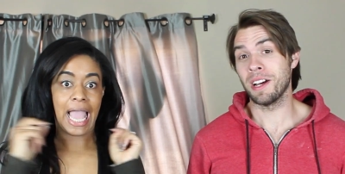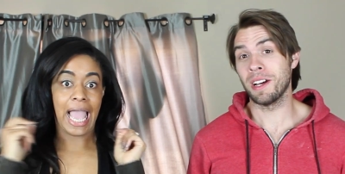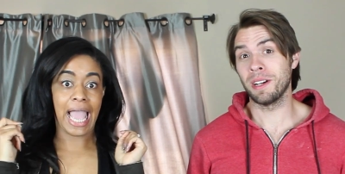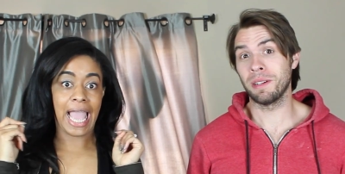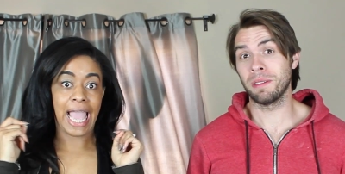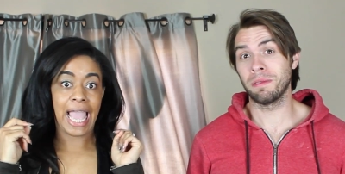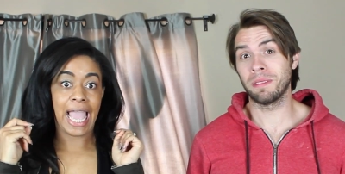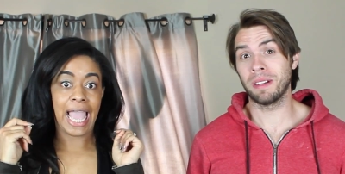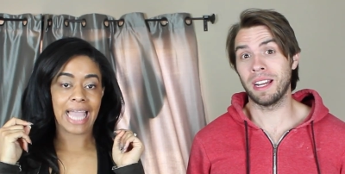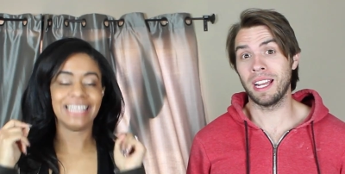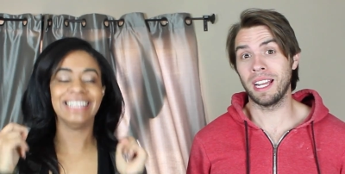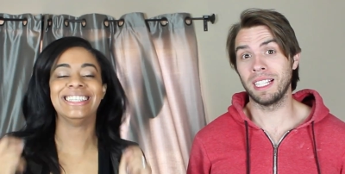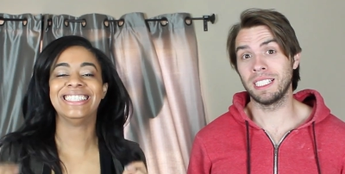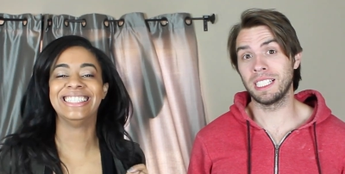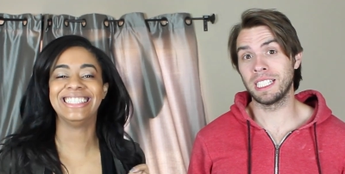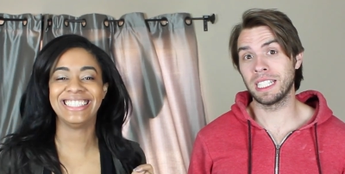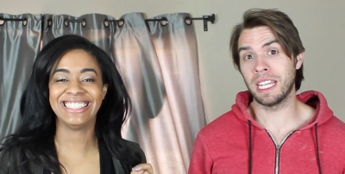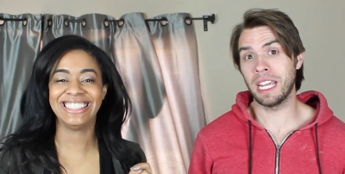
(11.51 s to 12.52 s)
Speaker 1: All right,
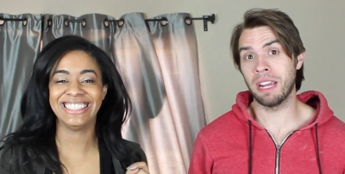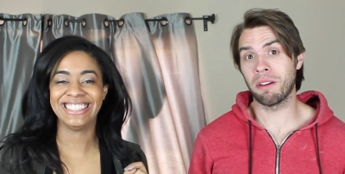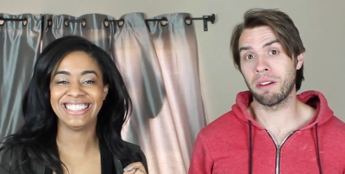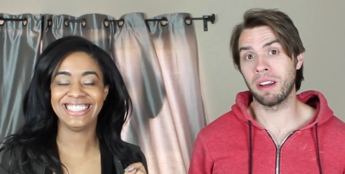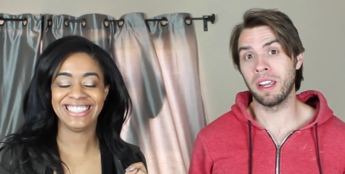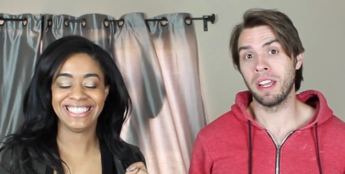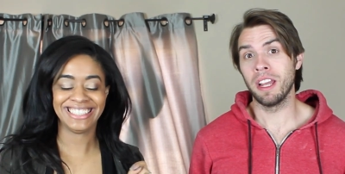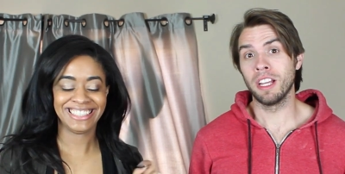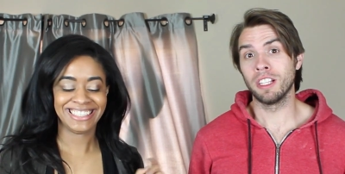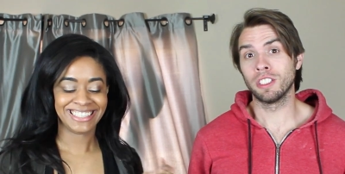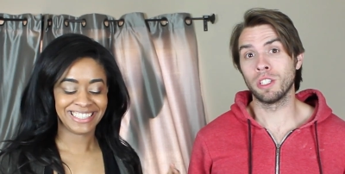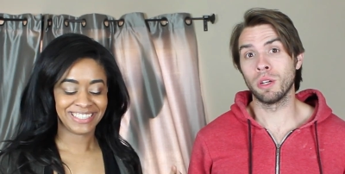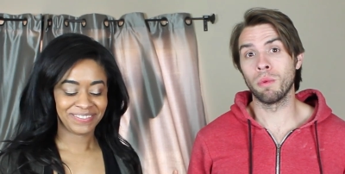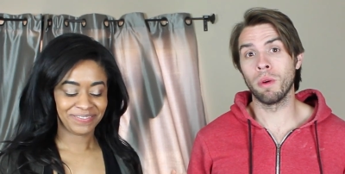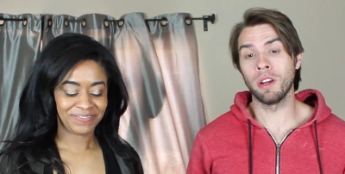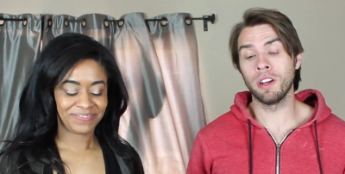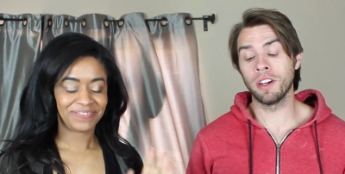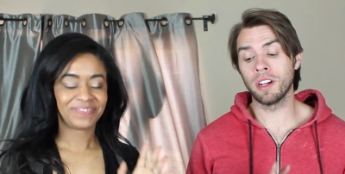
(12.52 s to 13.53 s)
scary. So
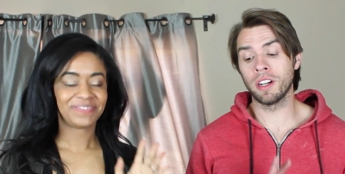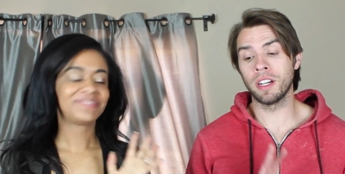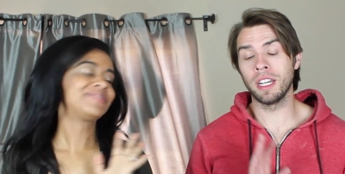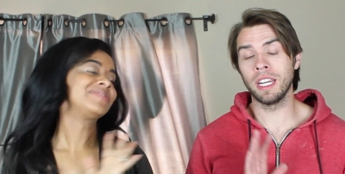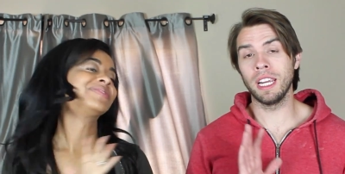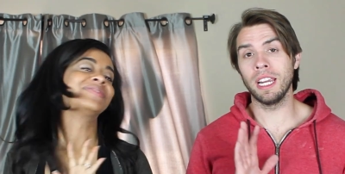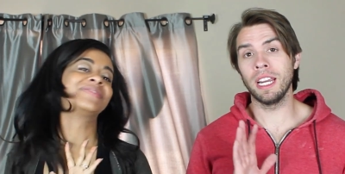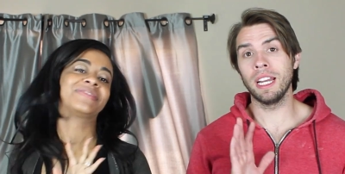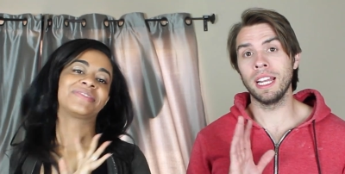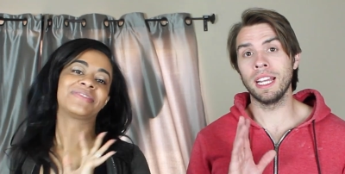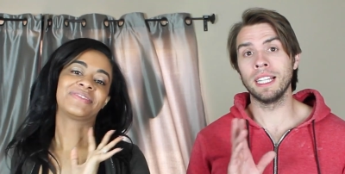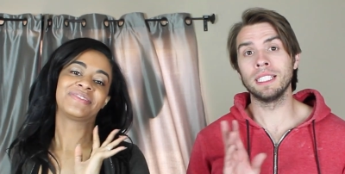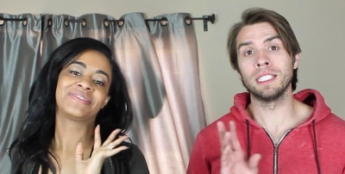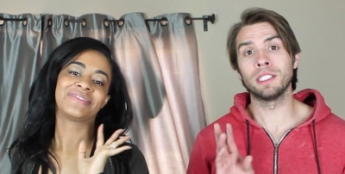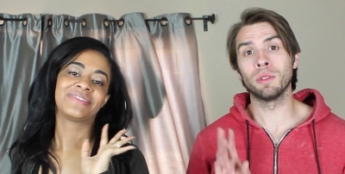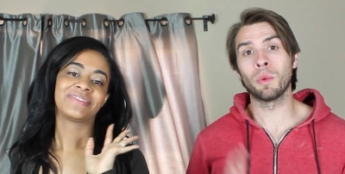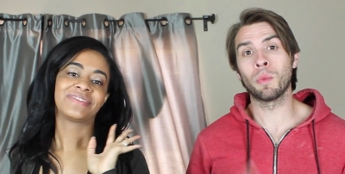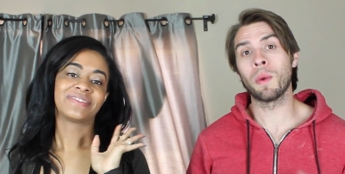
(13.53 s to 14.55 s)
what you're going to need
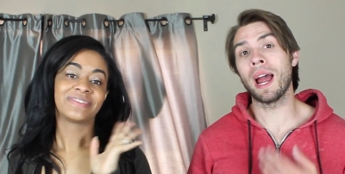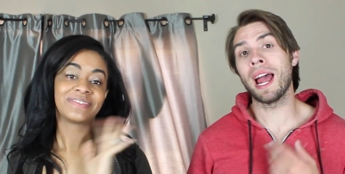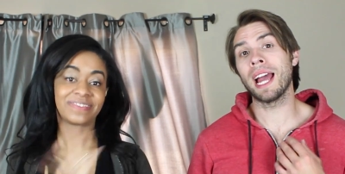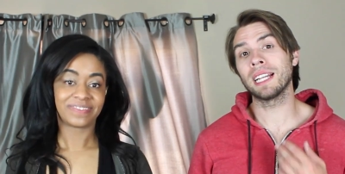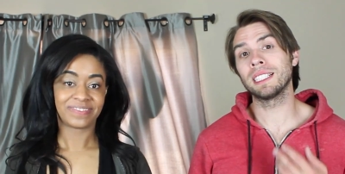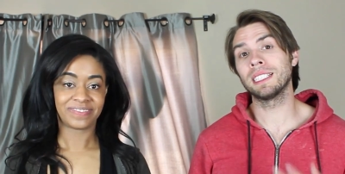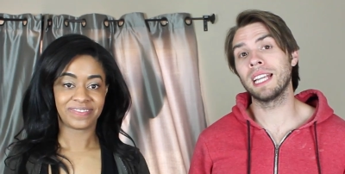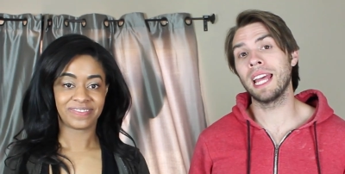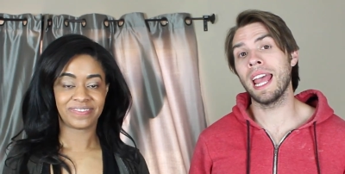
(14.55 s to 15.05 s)
is wax